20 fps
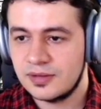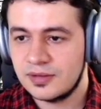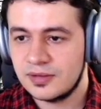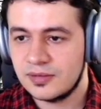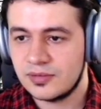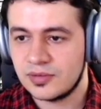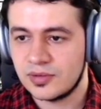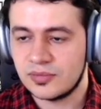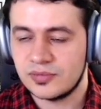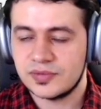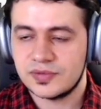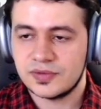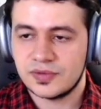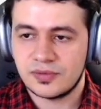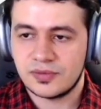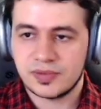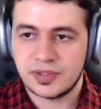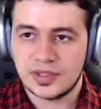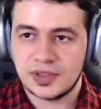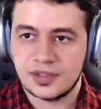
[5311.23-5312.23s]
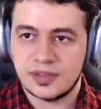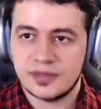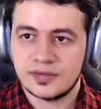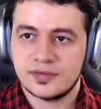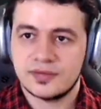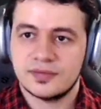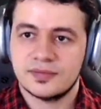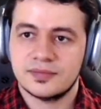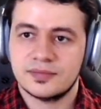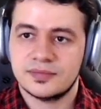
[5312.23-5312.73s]
Oh no, it's not running
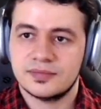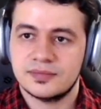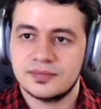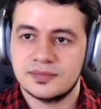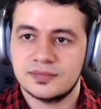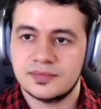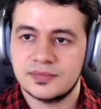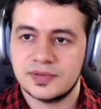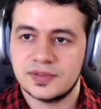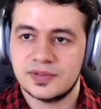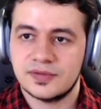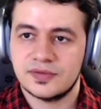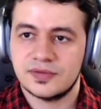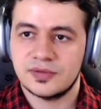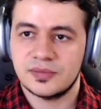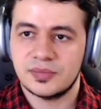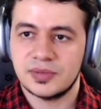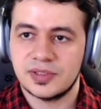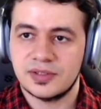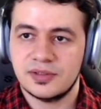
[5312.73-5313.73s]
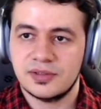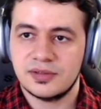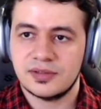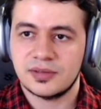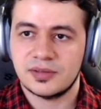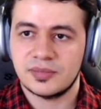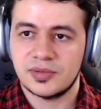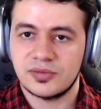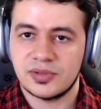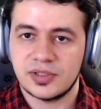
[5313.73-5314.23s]
yet. Is it still building?
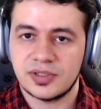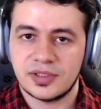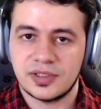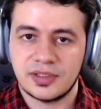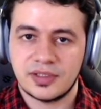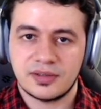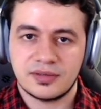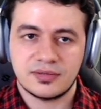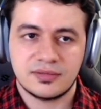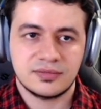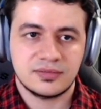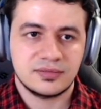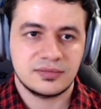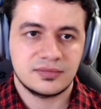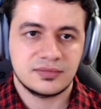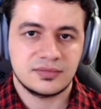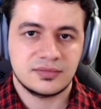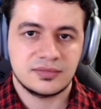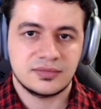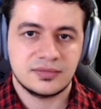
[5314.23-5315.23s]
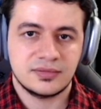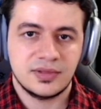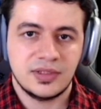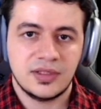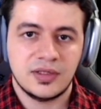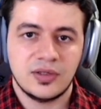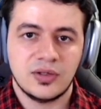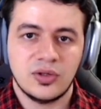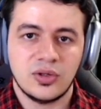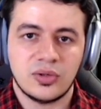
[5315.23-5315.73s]
Let me run again.
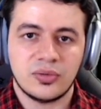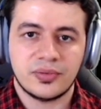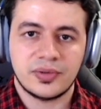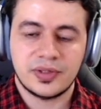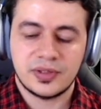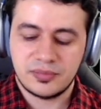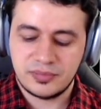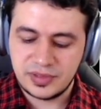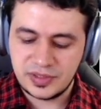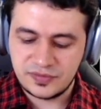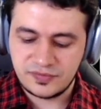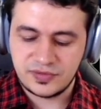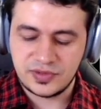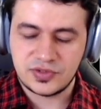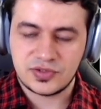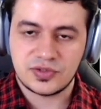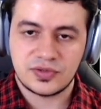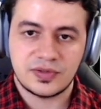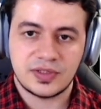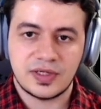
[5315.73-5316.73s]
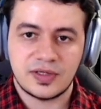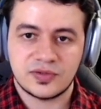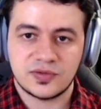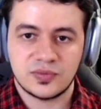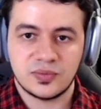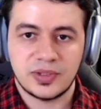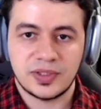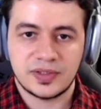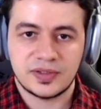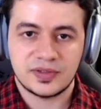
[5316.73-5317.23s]
Oh, we're in the main feature, that's
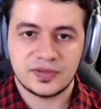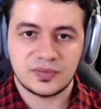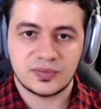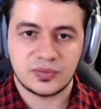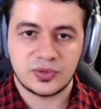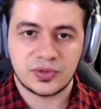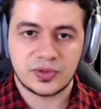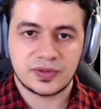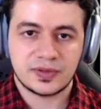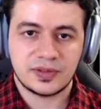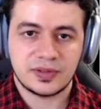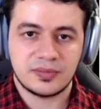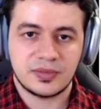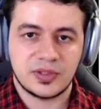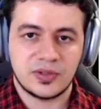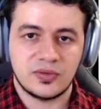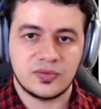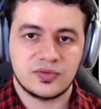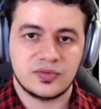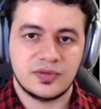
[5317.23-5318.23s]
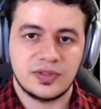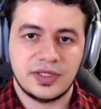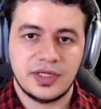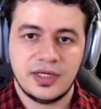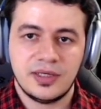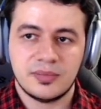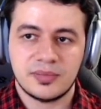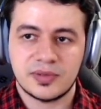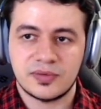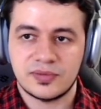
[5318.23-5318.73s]
why it doesn't work. Let me go to the
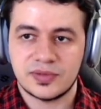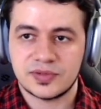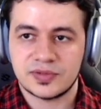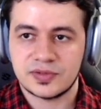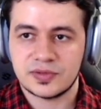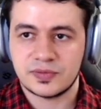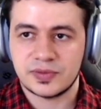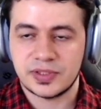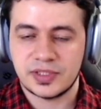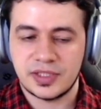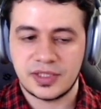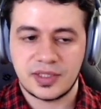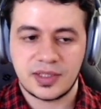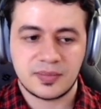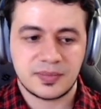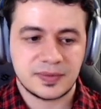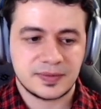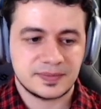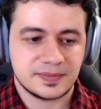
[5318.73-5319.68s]
app and let's run the app.